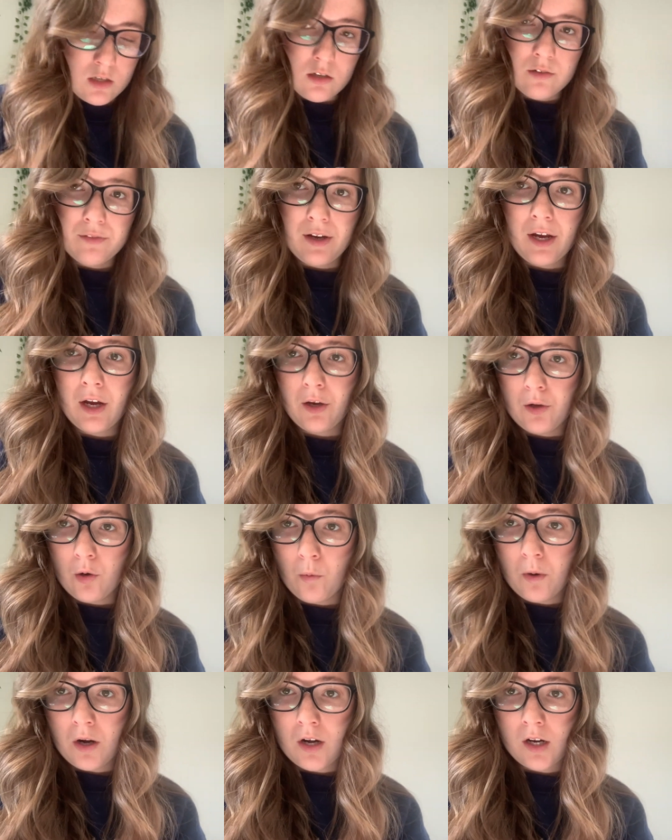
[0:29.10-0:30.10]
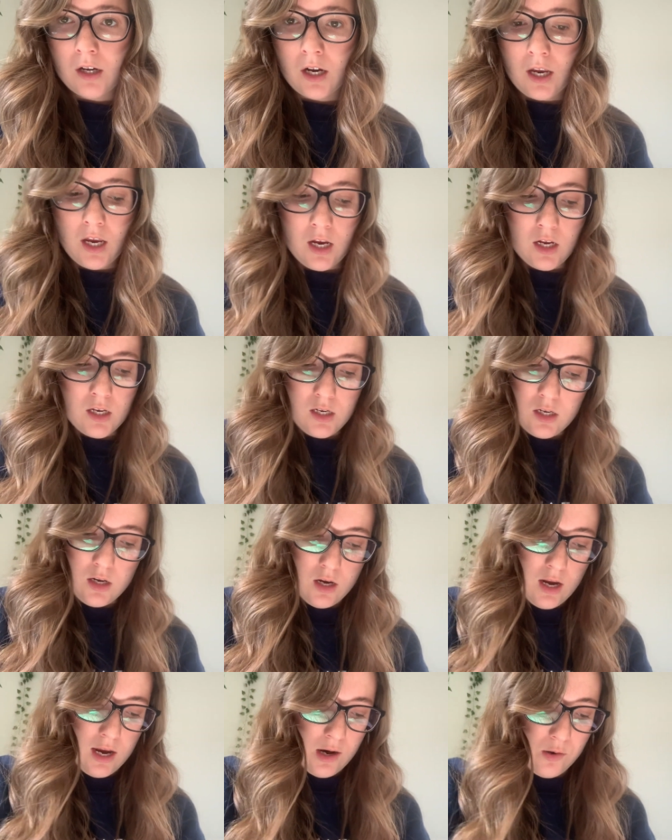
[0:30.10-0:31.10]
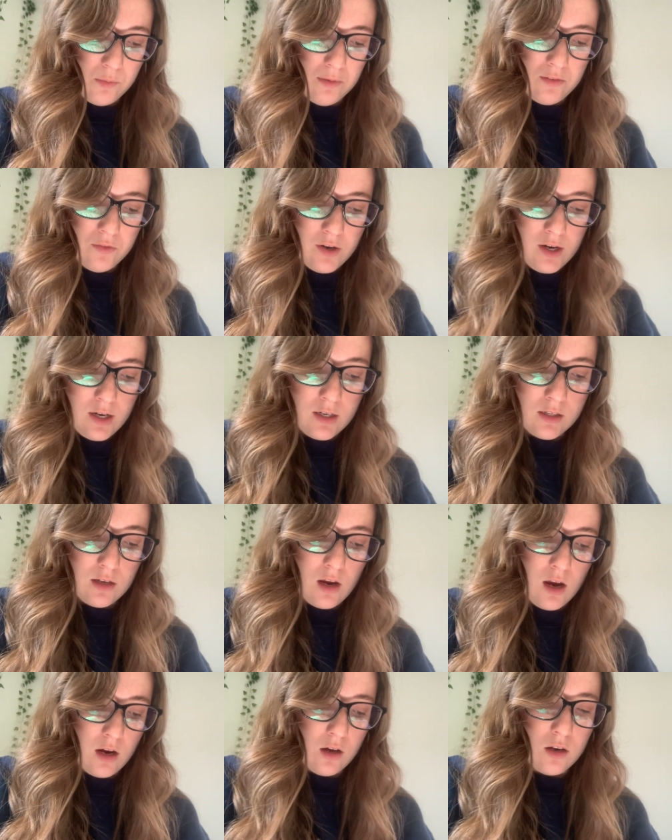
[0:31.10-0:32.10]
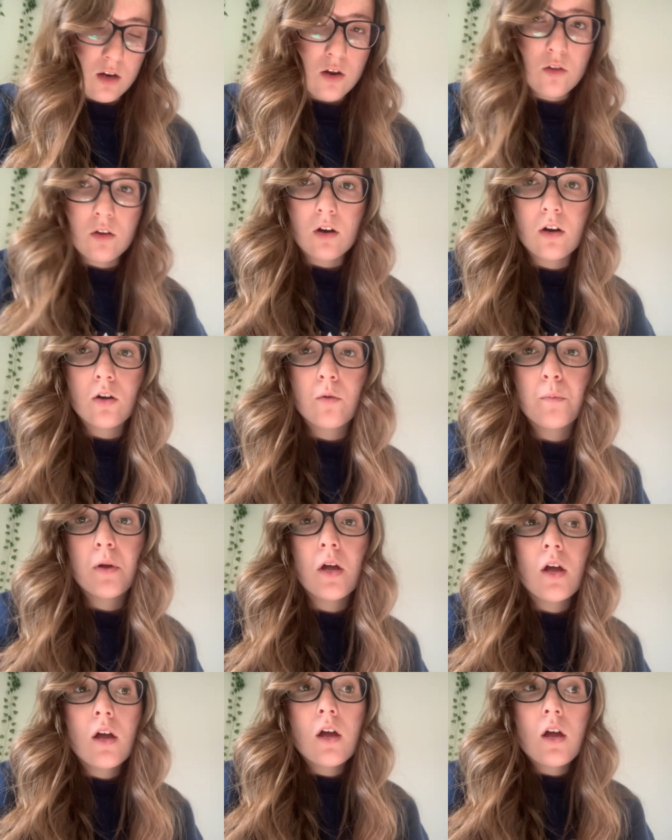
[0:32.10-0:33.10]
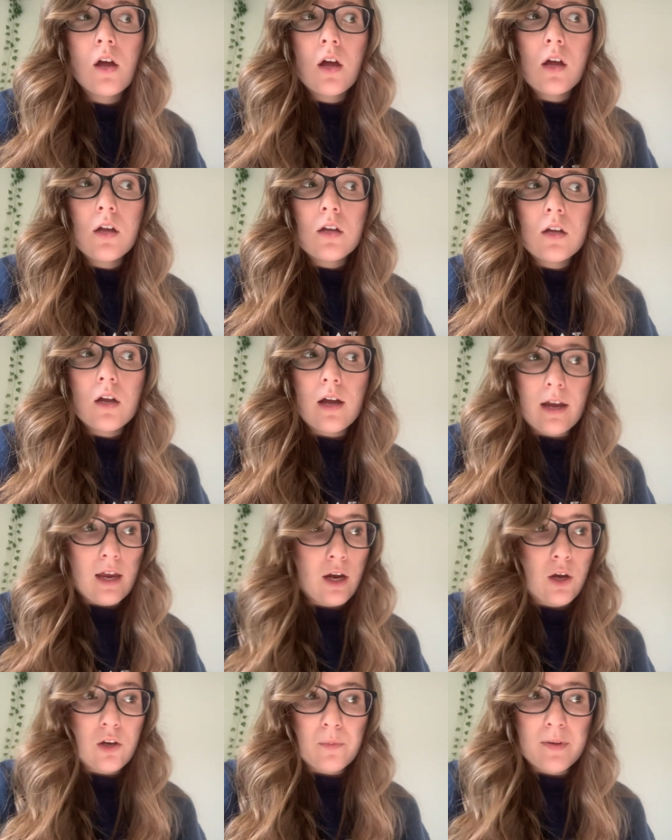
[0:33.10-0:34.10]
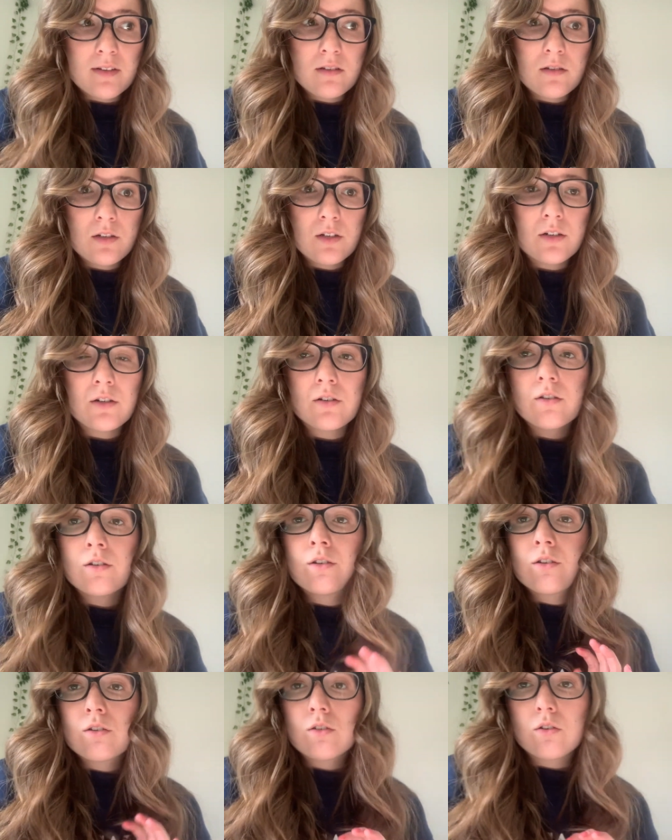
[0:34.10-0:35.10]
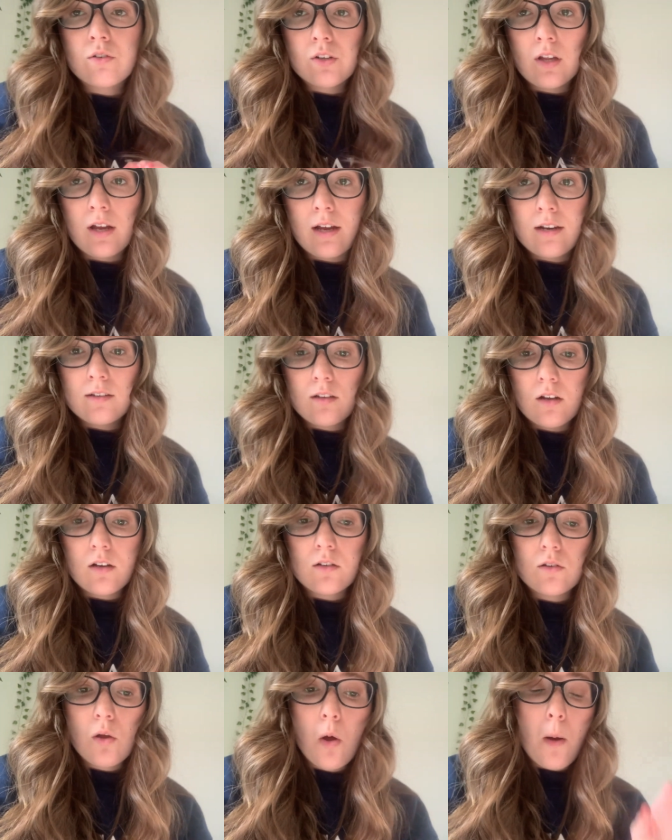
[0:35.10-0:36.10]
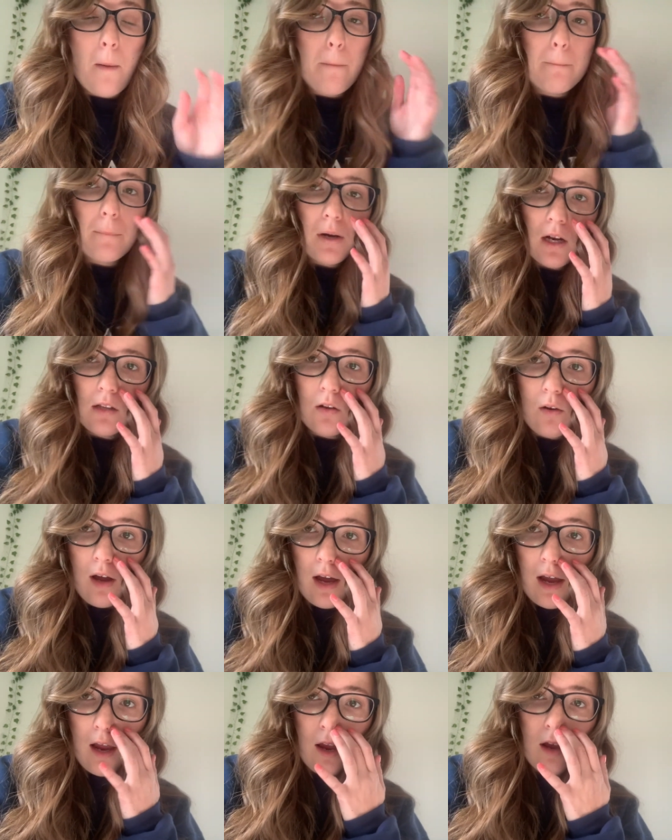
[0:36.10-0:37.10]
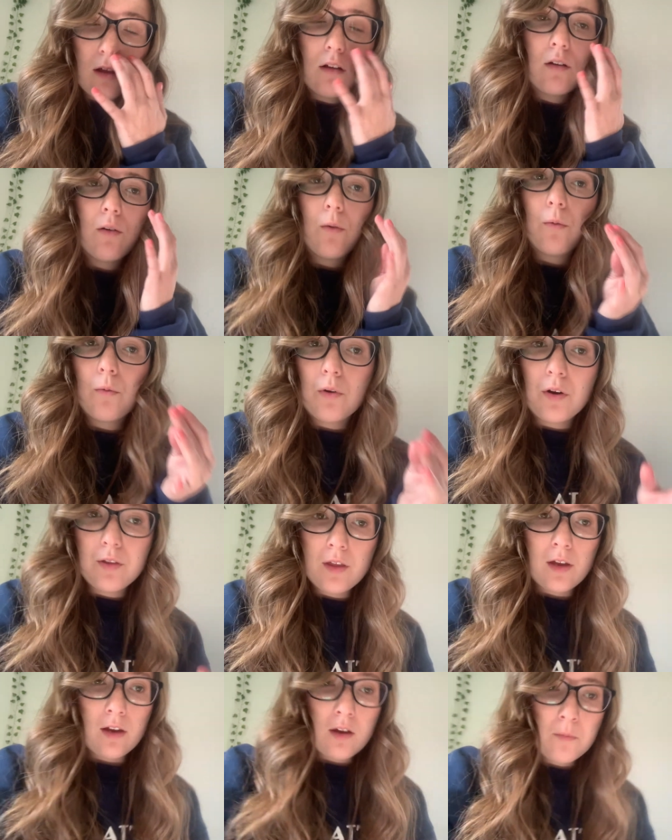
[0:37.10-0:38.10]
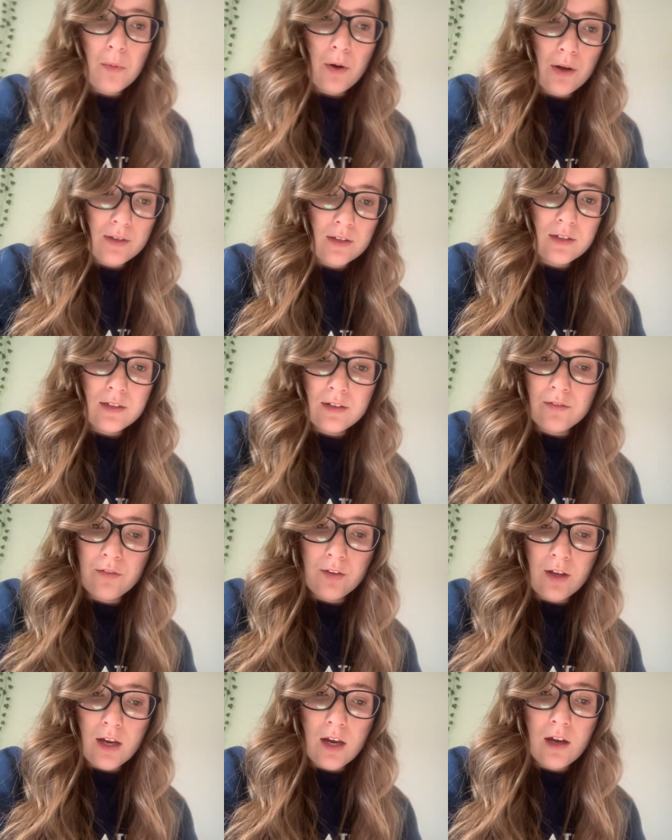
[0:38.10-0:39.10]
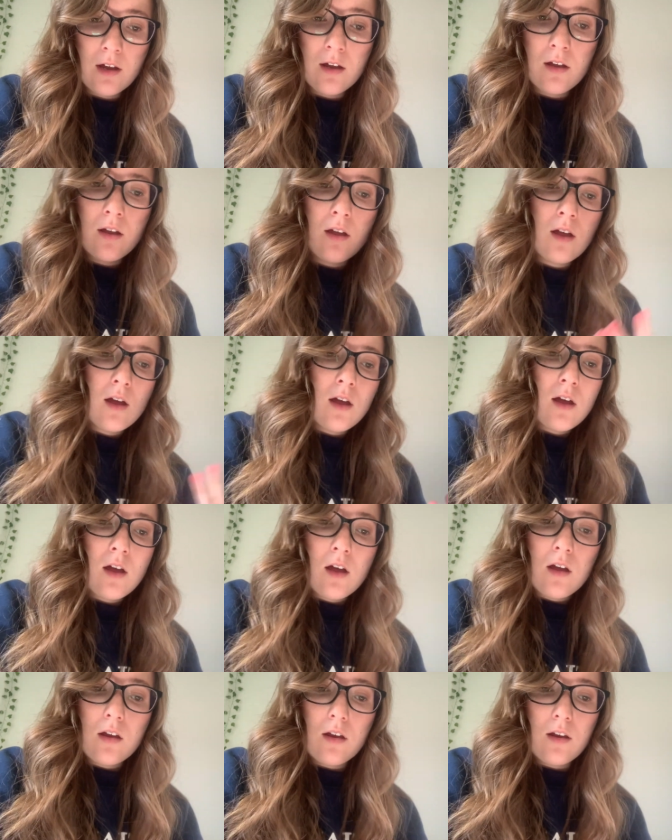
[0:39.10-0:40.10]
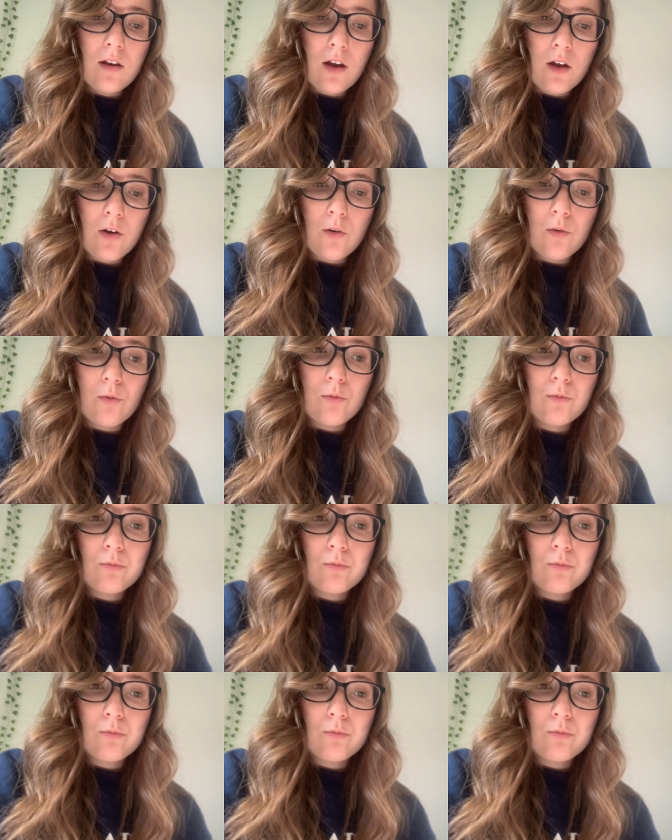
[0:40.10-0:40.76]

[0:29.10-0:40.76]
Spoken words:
I can't go to work. I can't hang out with my friends. I can't go to youth group. I can't go to my sister's. So it really kind of sucks, but it's okay. We're thinking positively. You know,